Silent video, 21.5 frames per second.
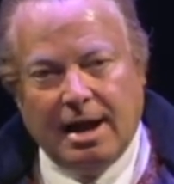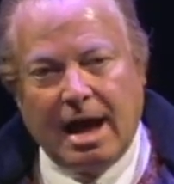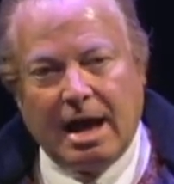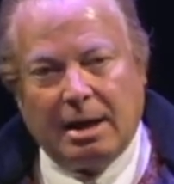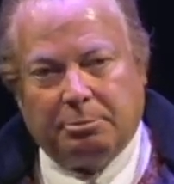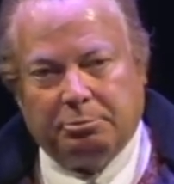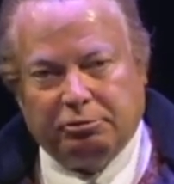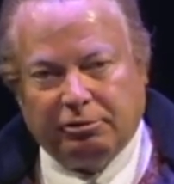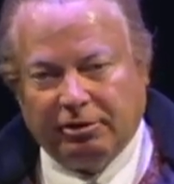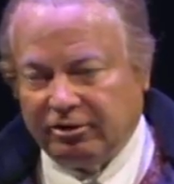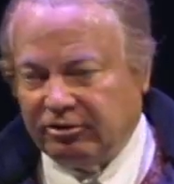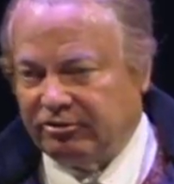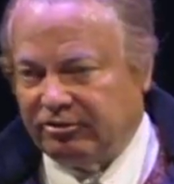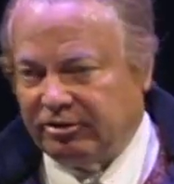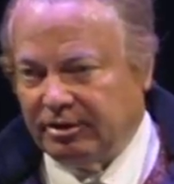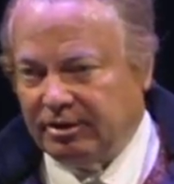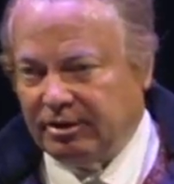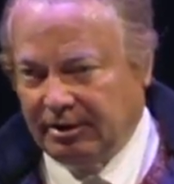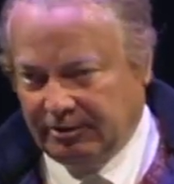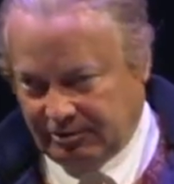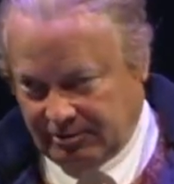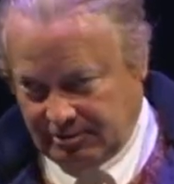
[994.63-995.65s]
at
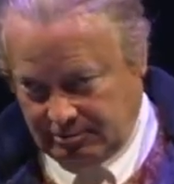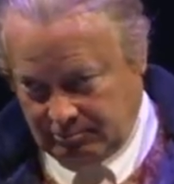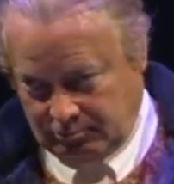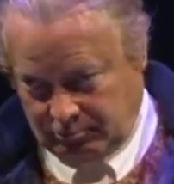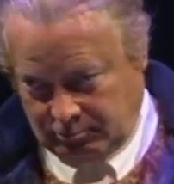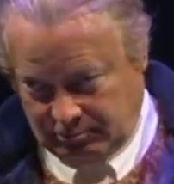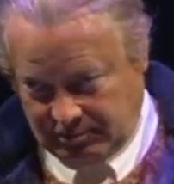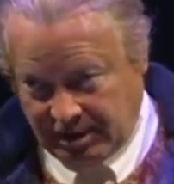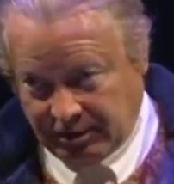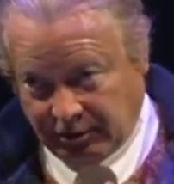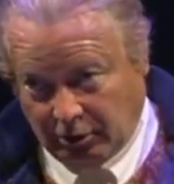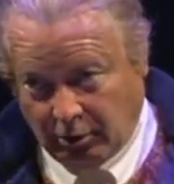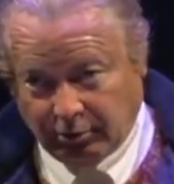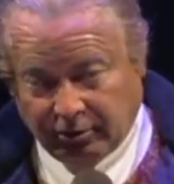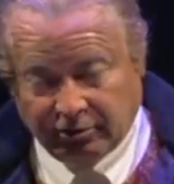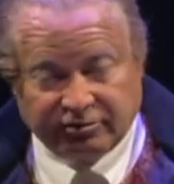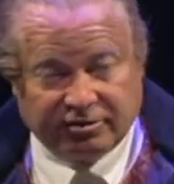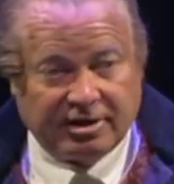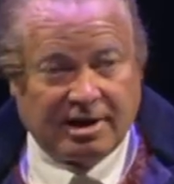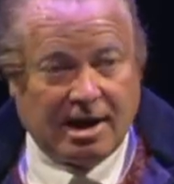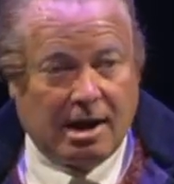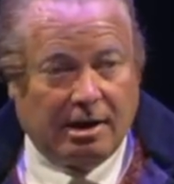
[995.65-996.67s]
Princeton, then known
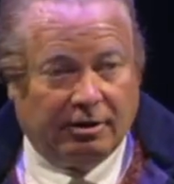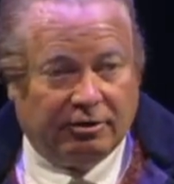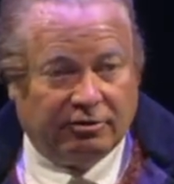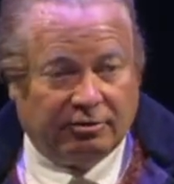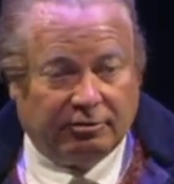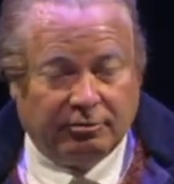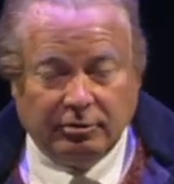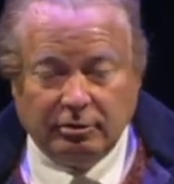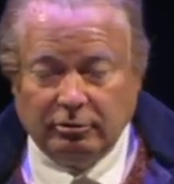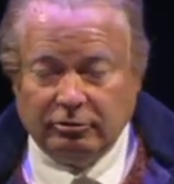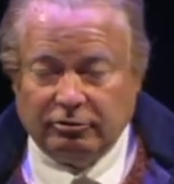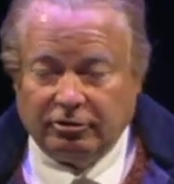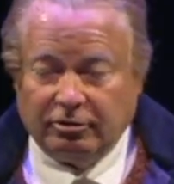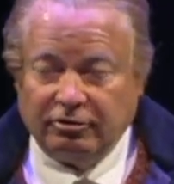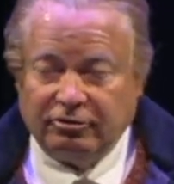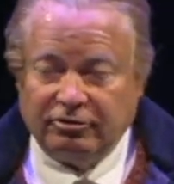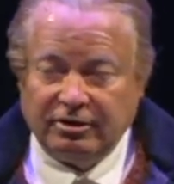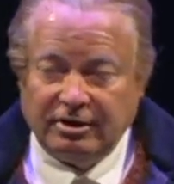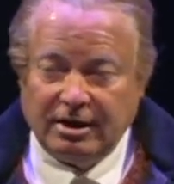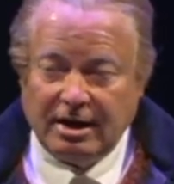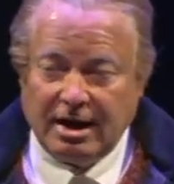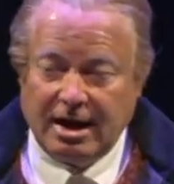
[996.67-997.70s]
as the College of New
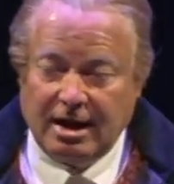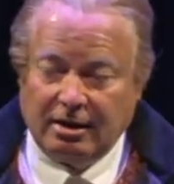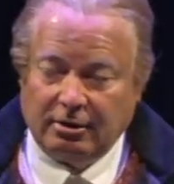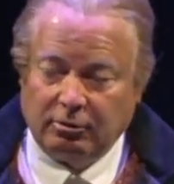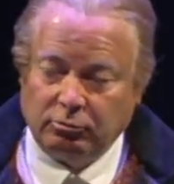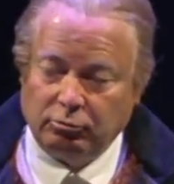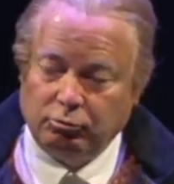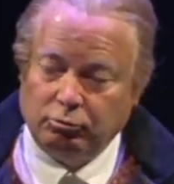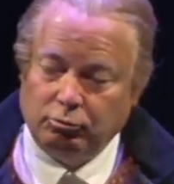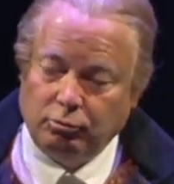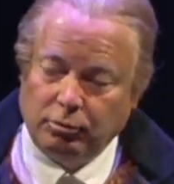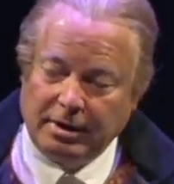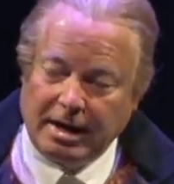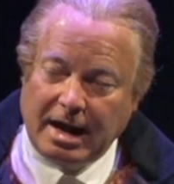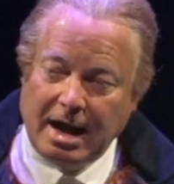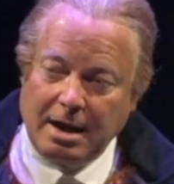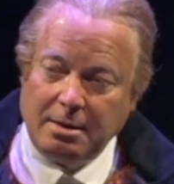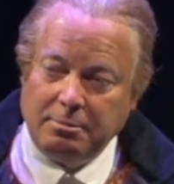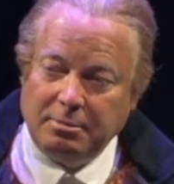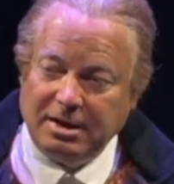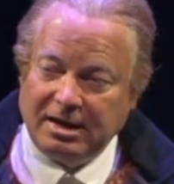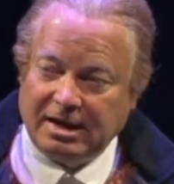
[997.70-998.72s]
Jersey. And when
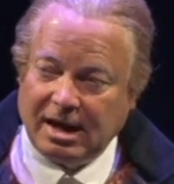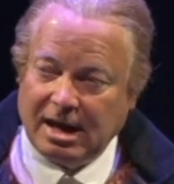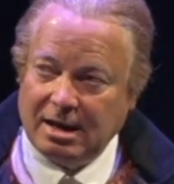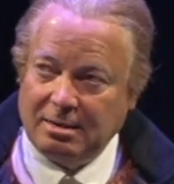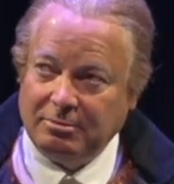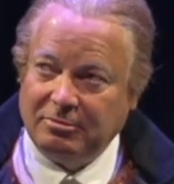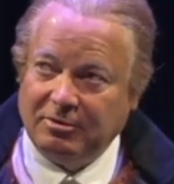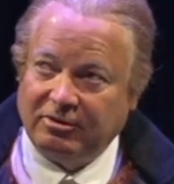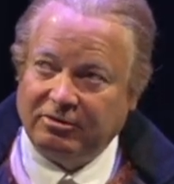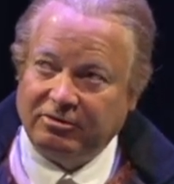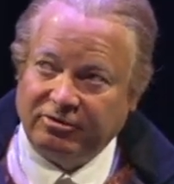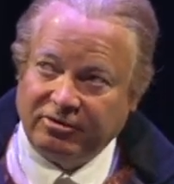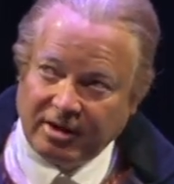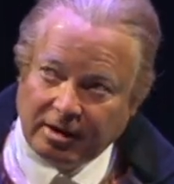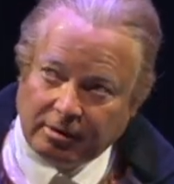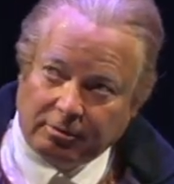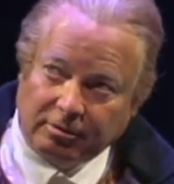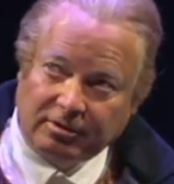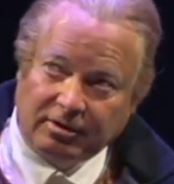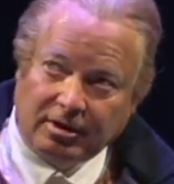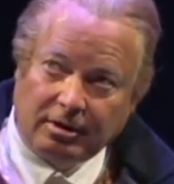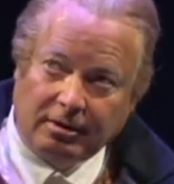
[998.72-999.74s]
I became the
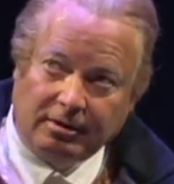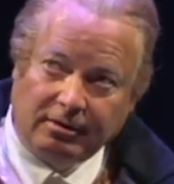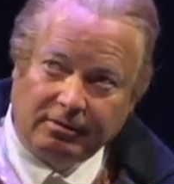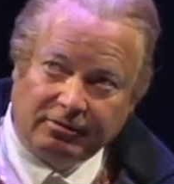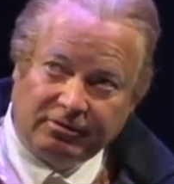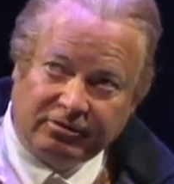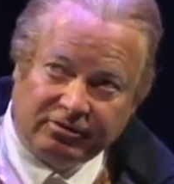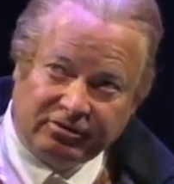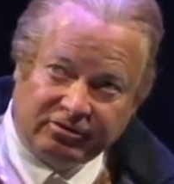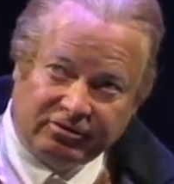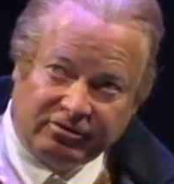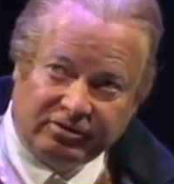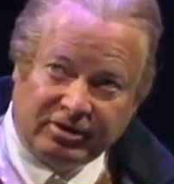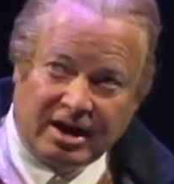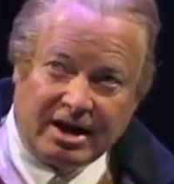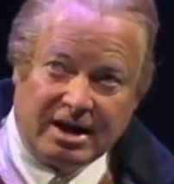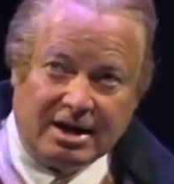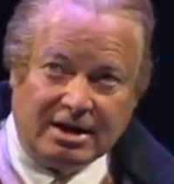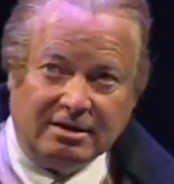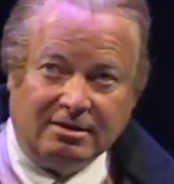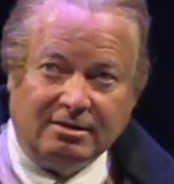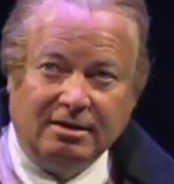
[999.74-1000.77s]
Secretary of
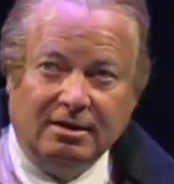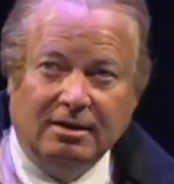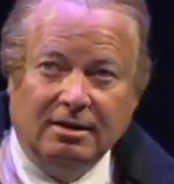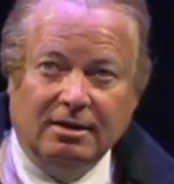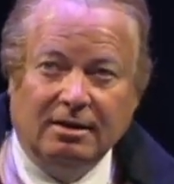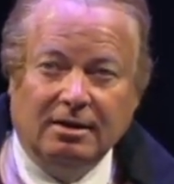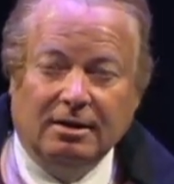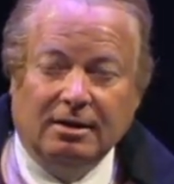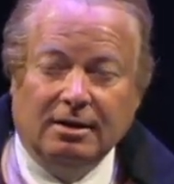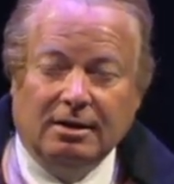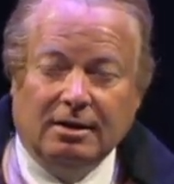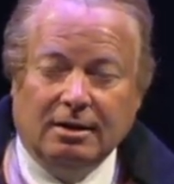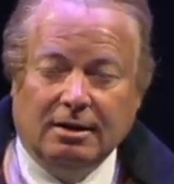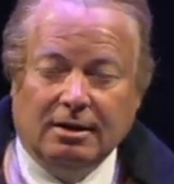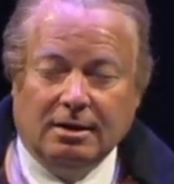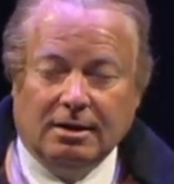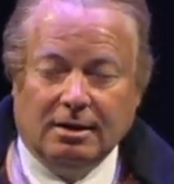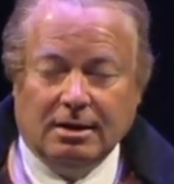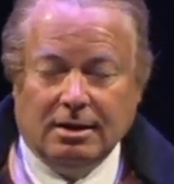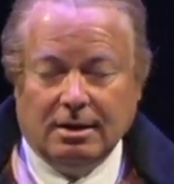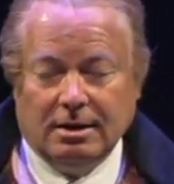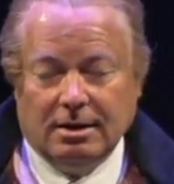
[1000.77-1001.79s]
State,
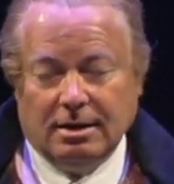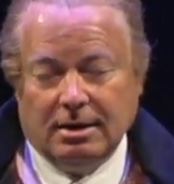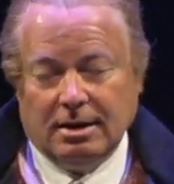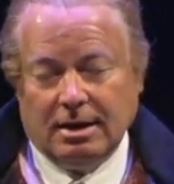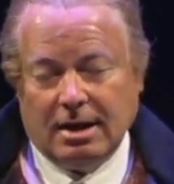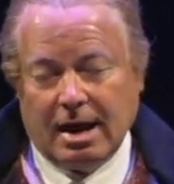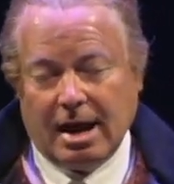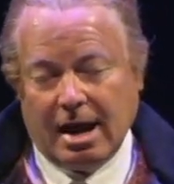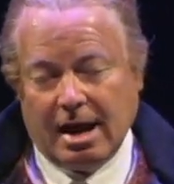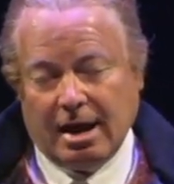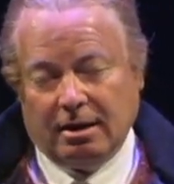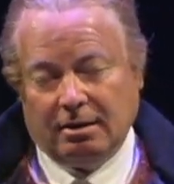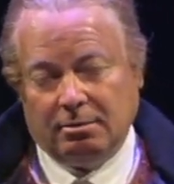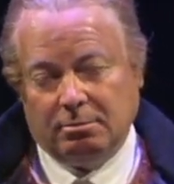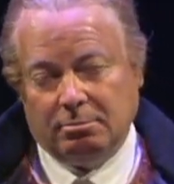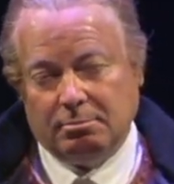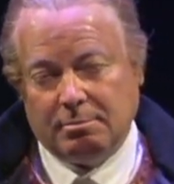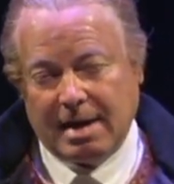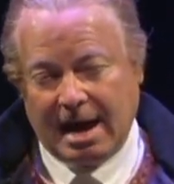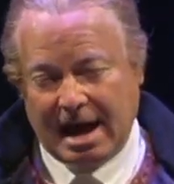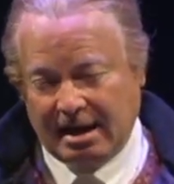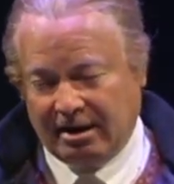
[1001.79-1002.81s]

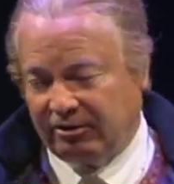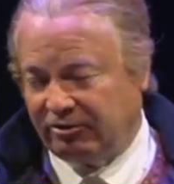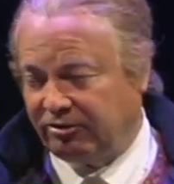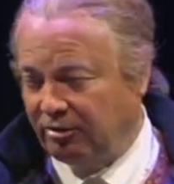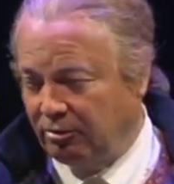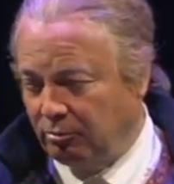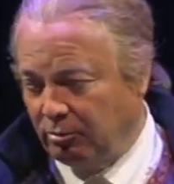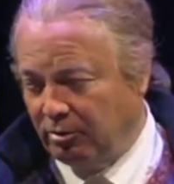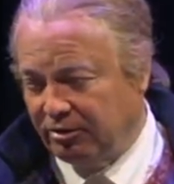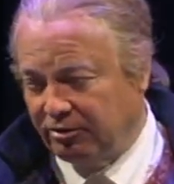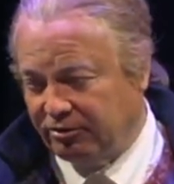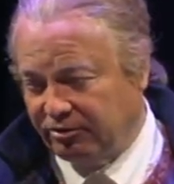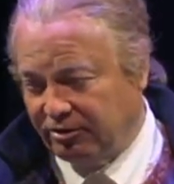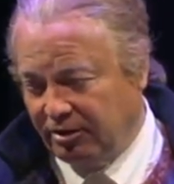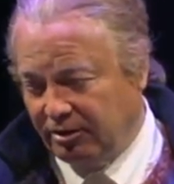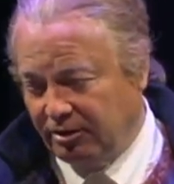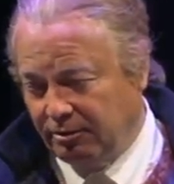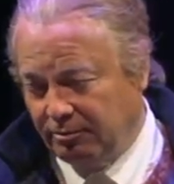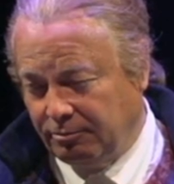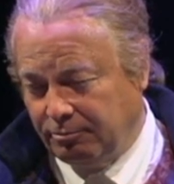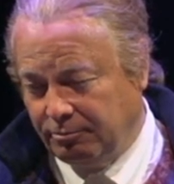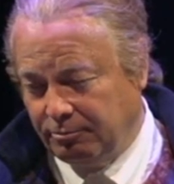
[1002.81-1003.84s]
and Madison was
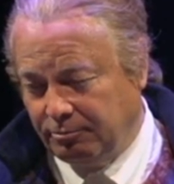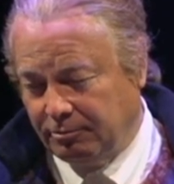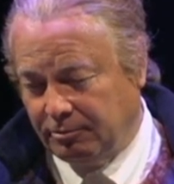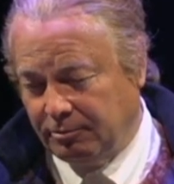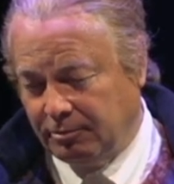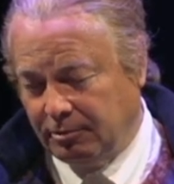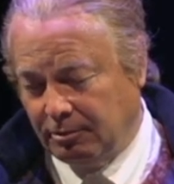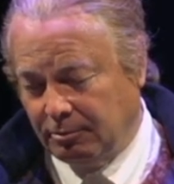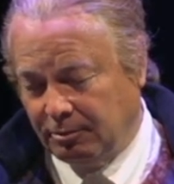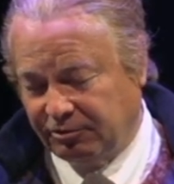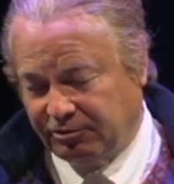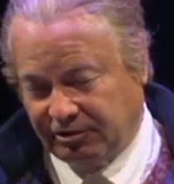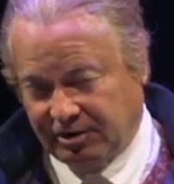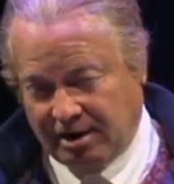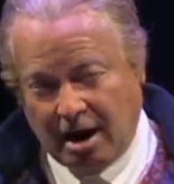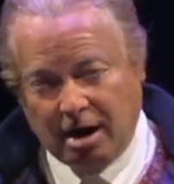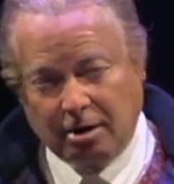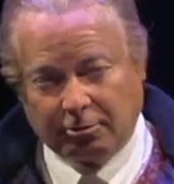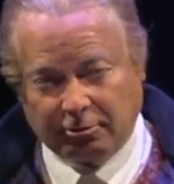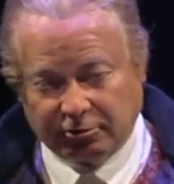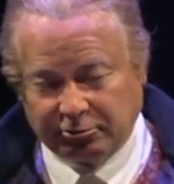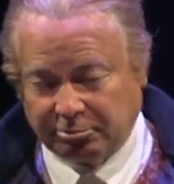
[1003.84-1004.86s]
a
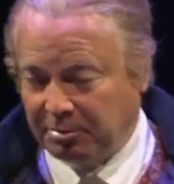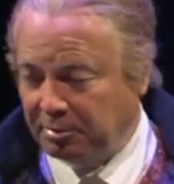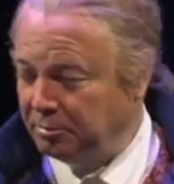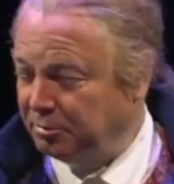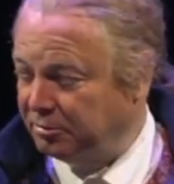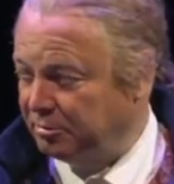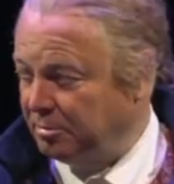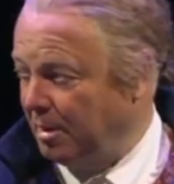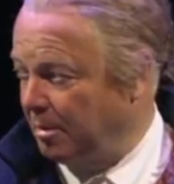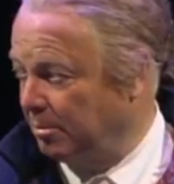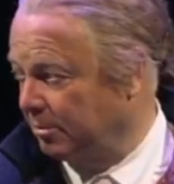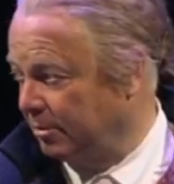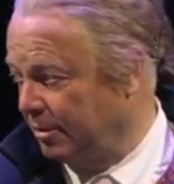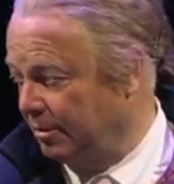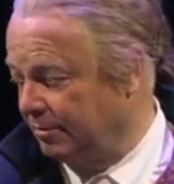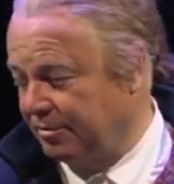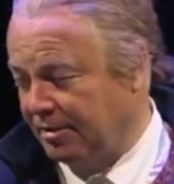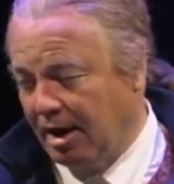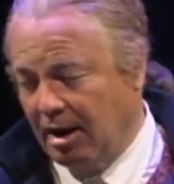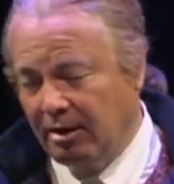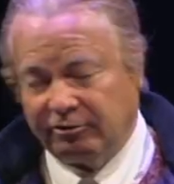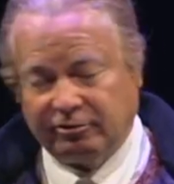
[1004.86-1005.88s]
congressman, was a member
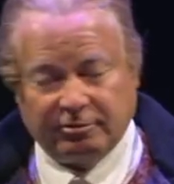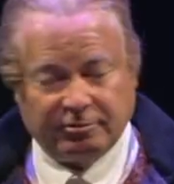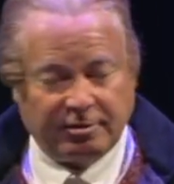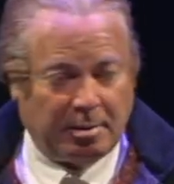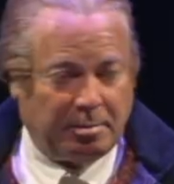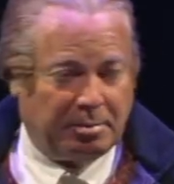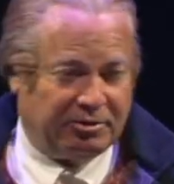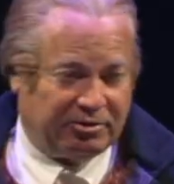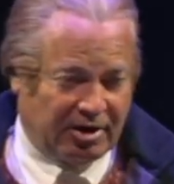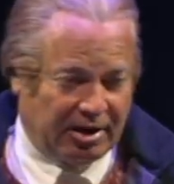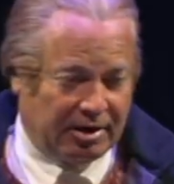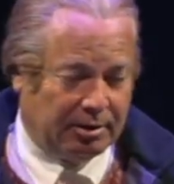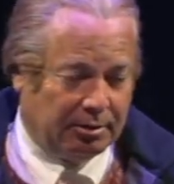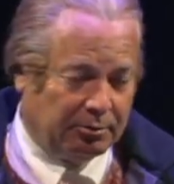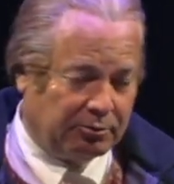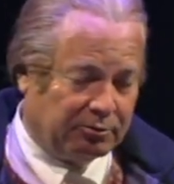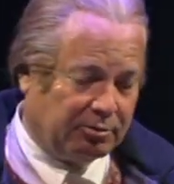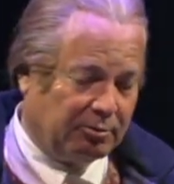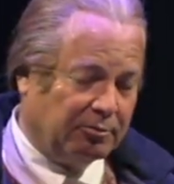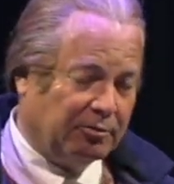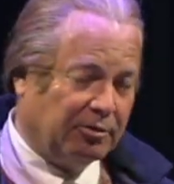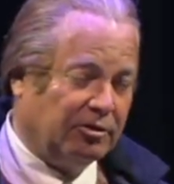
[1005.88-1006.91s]
of the House of
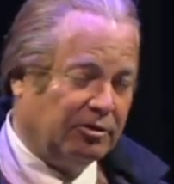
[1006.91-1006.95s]
Representatives from